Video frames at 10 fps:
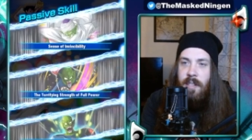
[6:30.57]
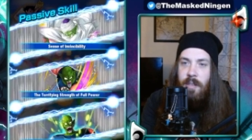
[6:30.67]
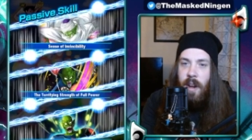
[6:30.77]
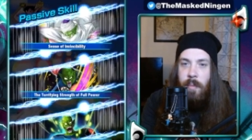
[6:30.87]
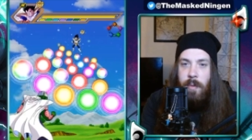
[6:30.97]
a
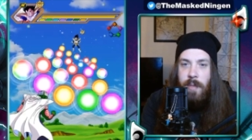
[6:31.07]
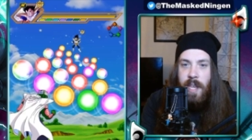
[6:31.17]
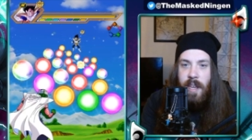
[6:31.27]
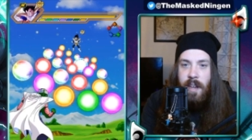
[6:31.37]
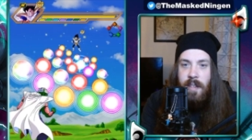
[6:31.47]
Dragon Ball
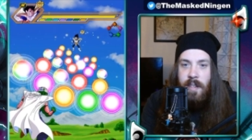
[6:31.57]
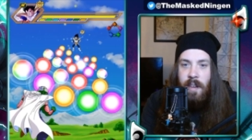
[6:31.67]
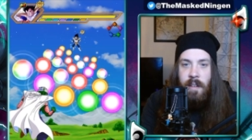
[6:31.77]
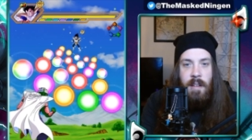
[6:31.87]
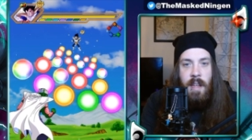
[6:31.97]
Seeker, so
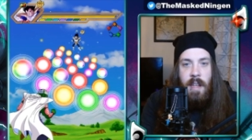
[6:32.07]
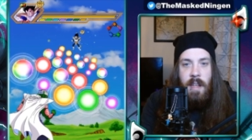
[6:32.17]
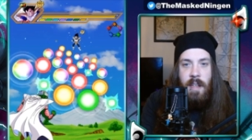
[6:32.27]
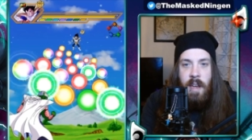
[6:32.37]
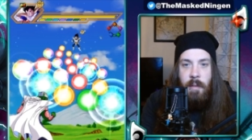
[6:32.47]

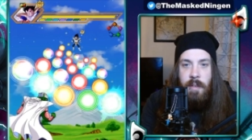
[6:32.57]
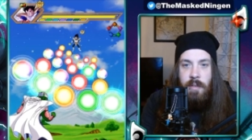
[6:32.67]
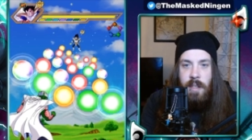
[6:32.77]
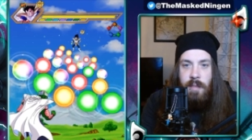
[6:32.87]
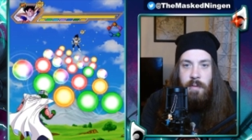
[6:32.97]
yeah, we
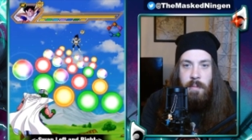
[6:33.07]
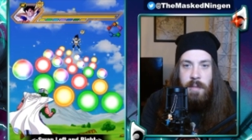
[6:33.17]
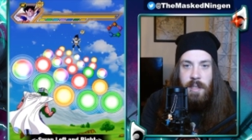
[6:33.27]
transformed